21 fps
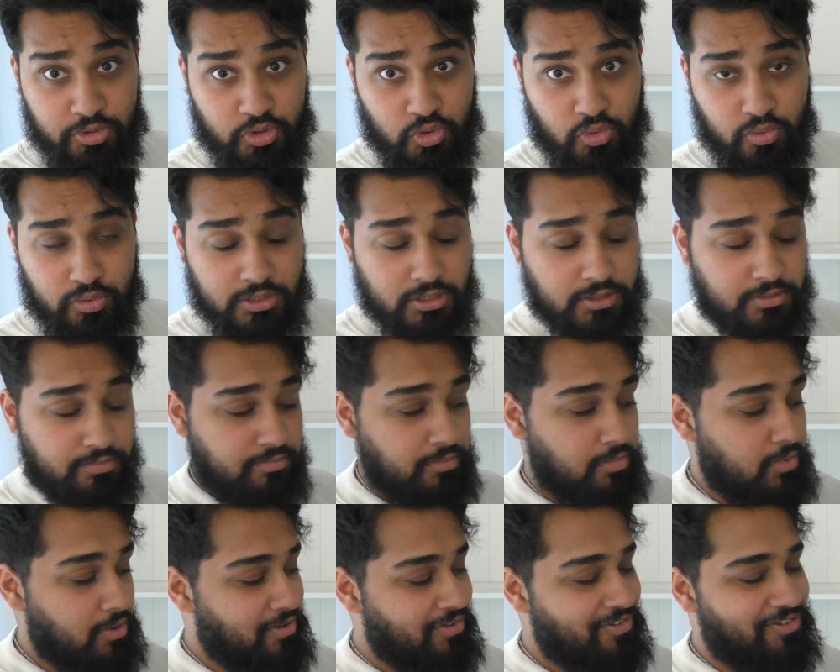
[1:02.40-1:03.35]
shorts,
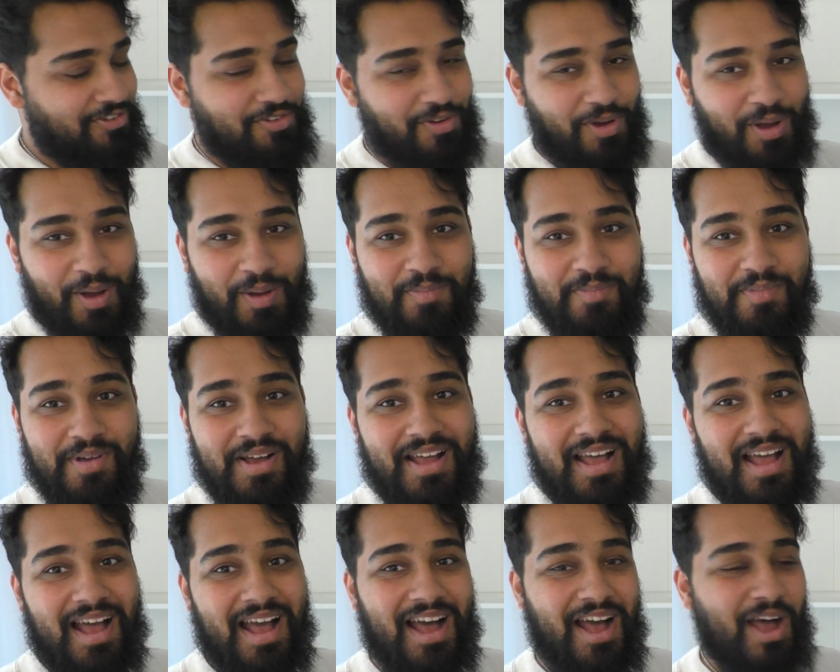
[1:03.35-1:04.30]
from
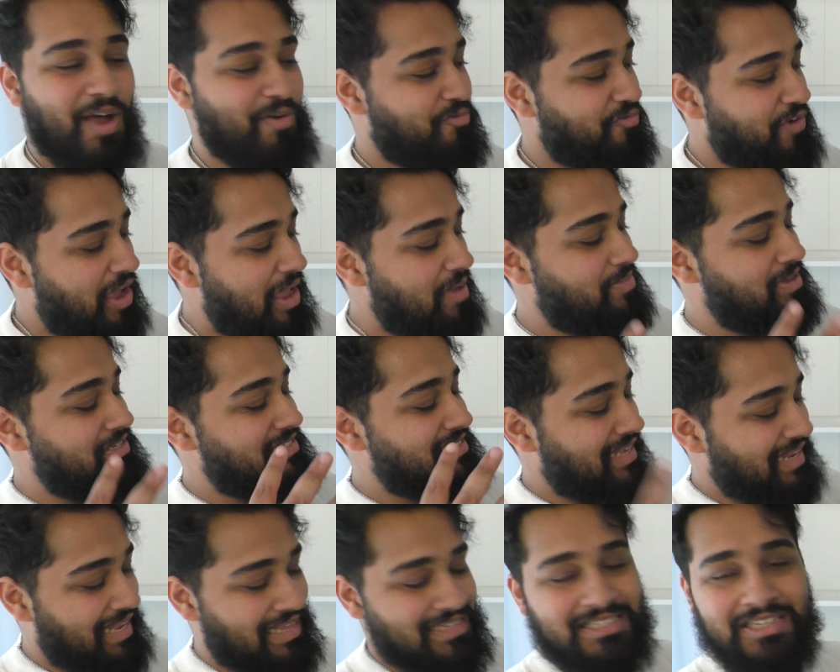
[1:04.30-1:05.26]
famous
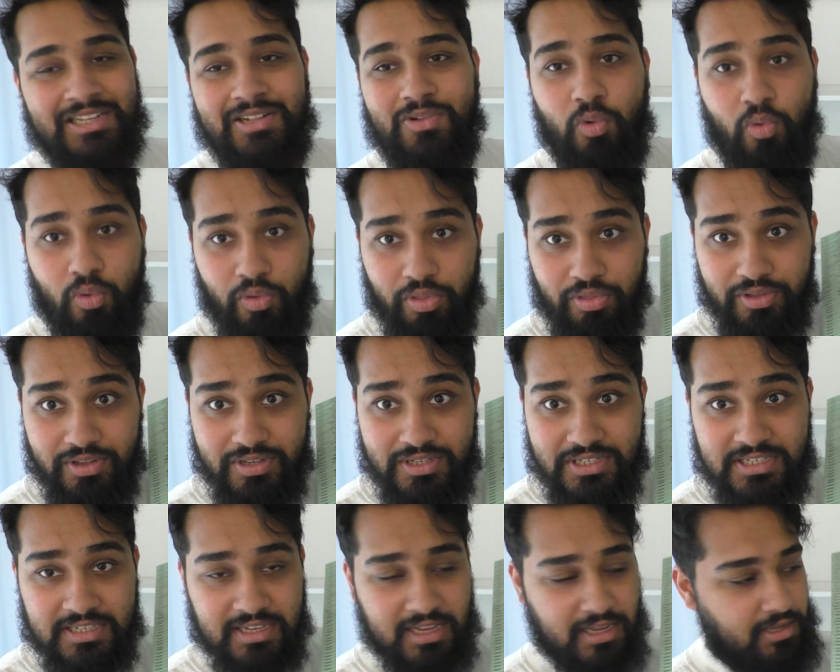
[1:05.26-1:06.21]
classical
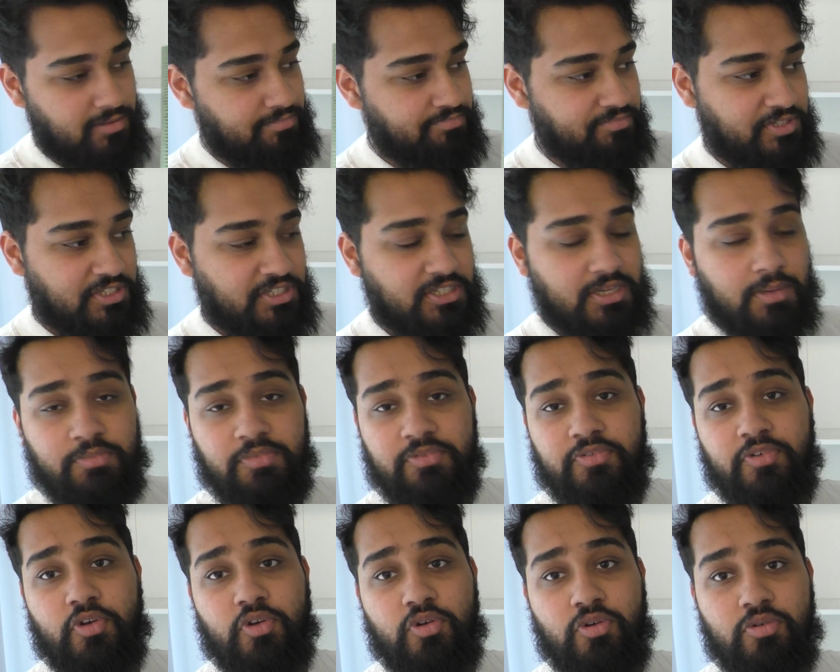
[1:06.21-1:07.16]
authors, some
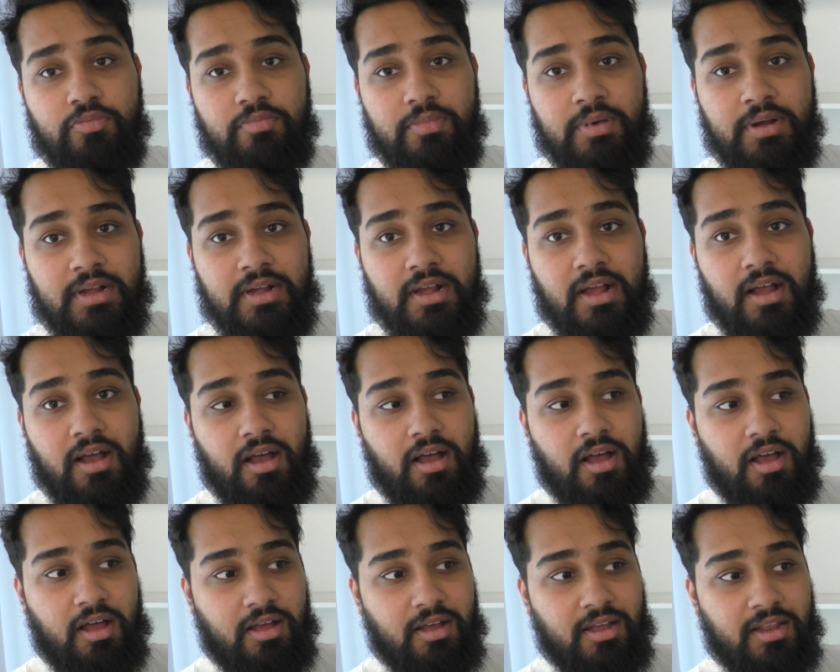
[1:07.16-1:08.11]
of whom
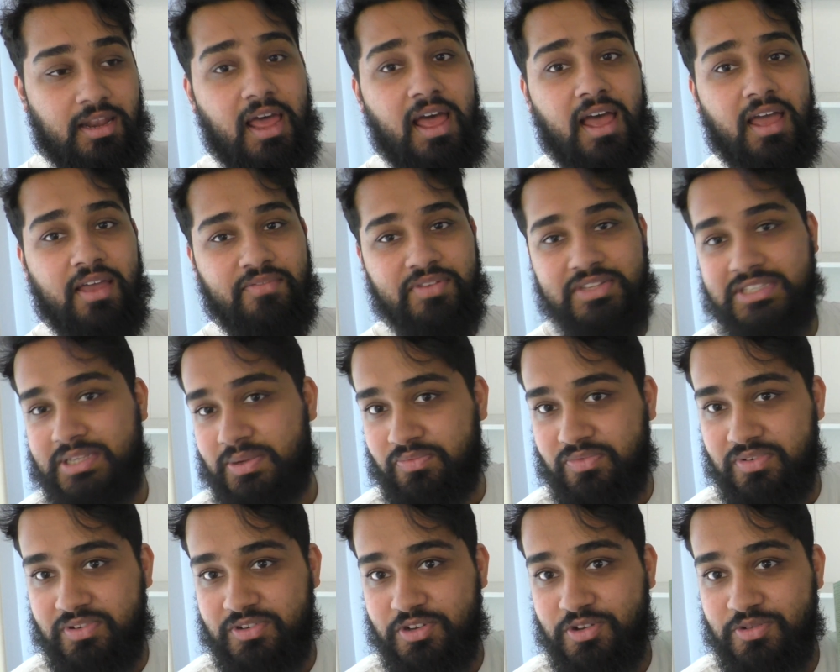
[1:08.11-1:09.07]
are alive and
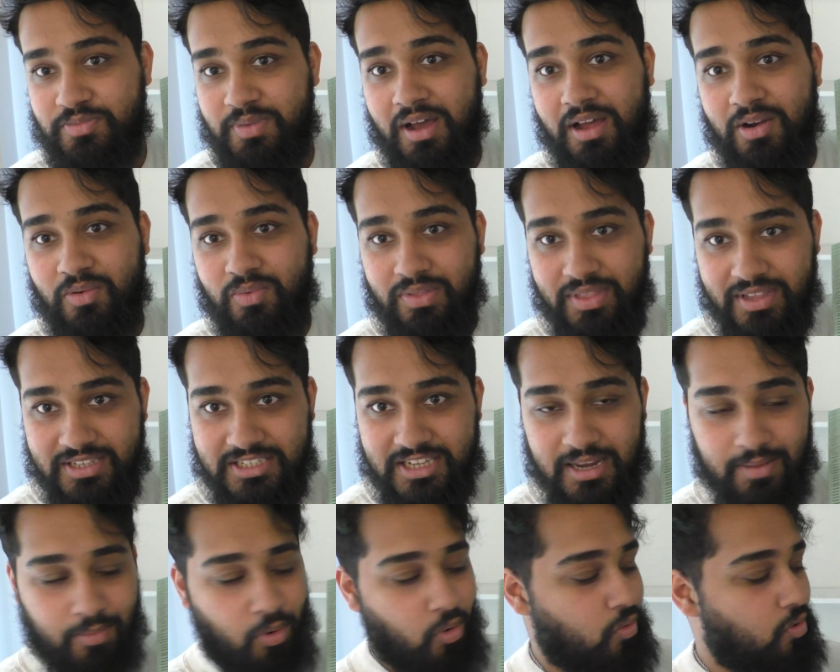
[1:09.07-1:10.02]
some of whom aren't with us
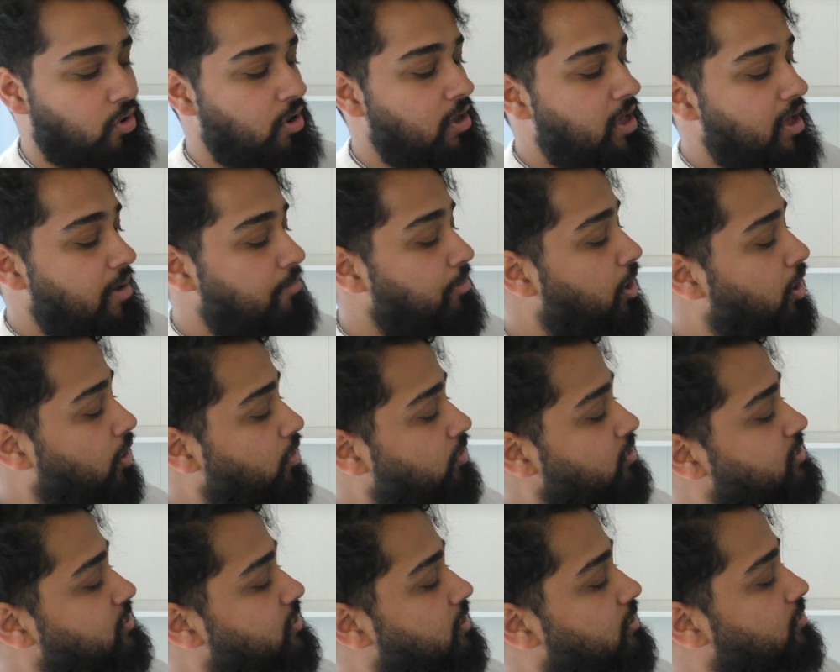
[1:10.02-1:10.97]
anymore. But
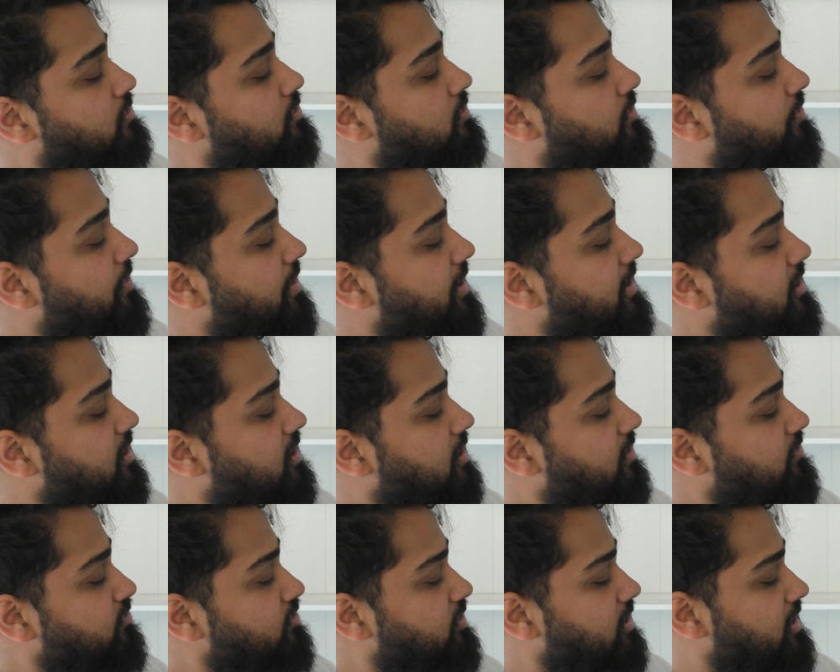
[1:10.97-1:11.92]
also they
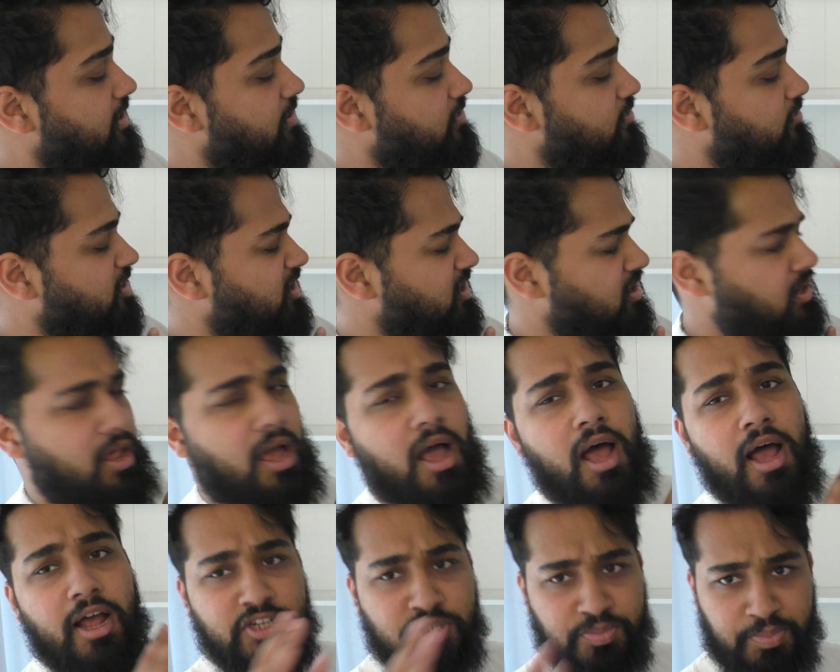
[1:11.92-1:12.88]
cover a
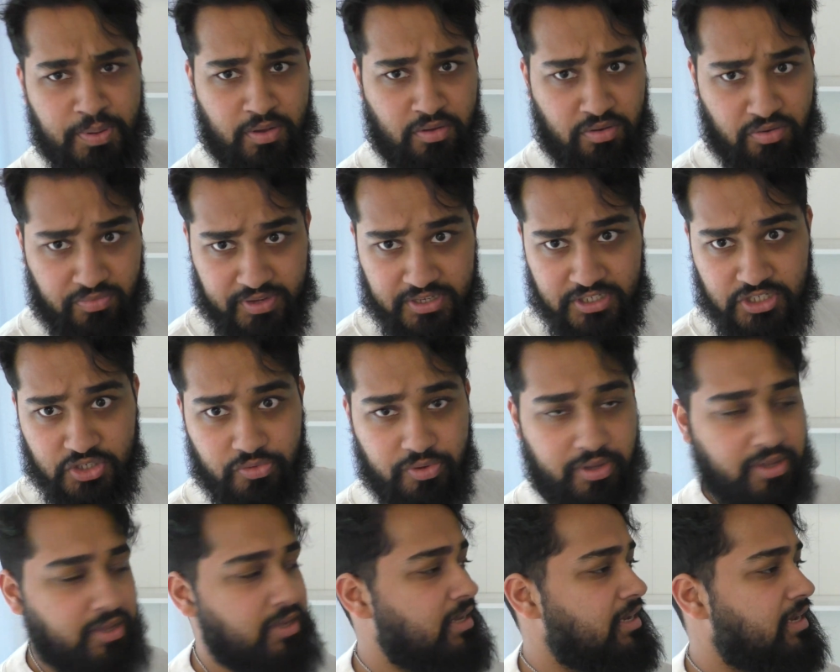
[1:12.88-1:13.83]
large period of
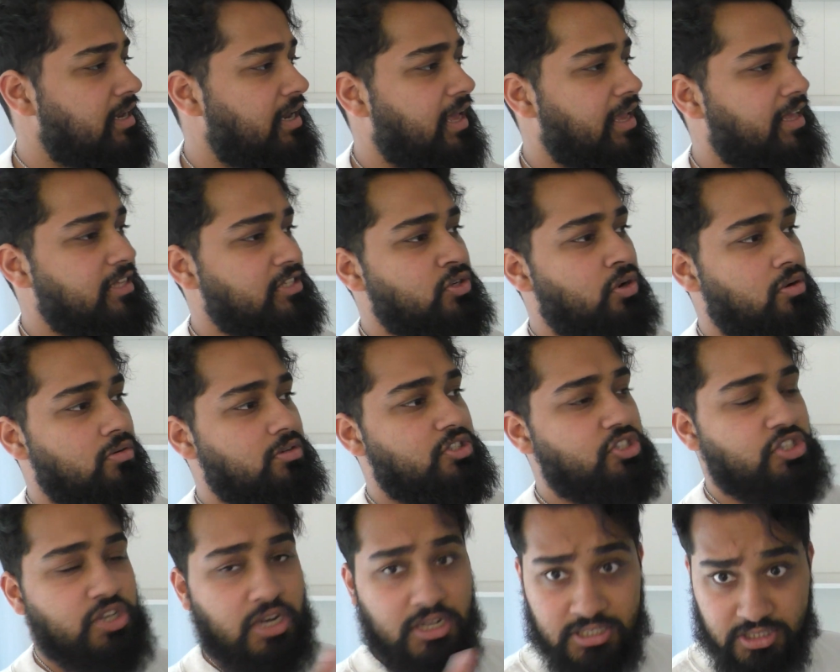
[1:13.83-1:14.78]
history. Like, it's not
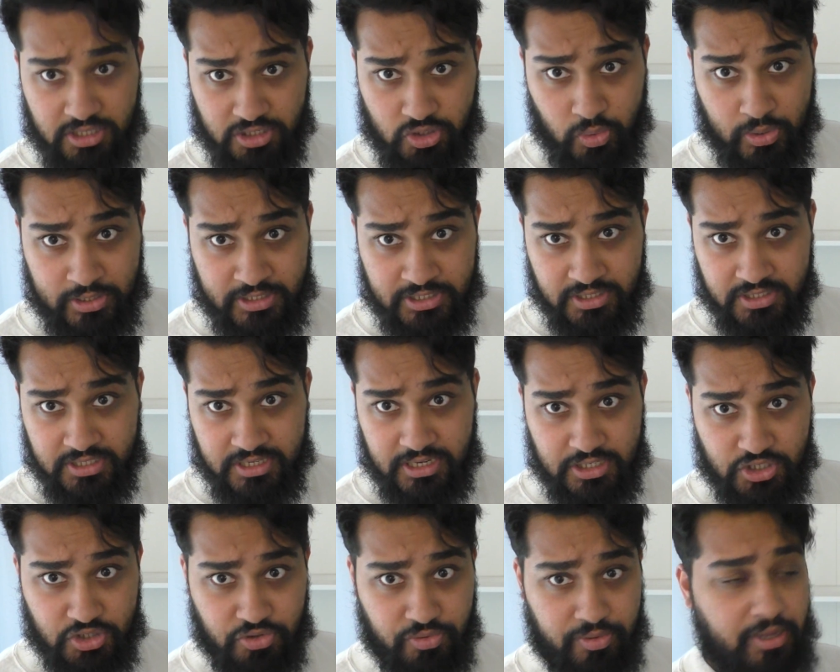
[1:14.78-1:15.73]
just the 20th
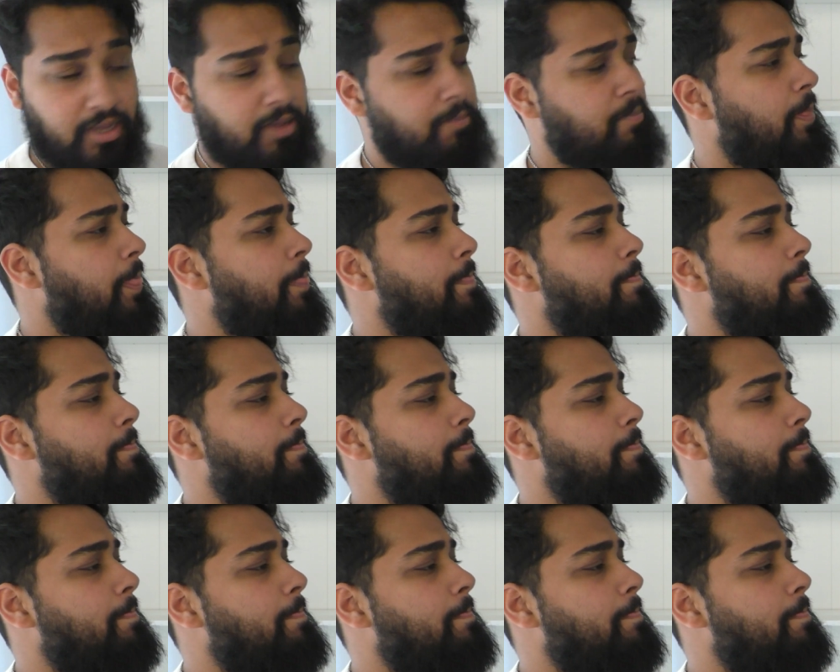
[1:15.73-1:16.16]
century.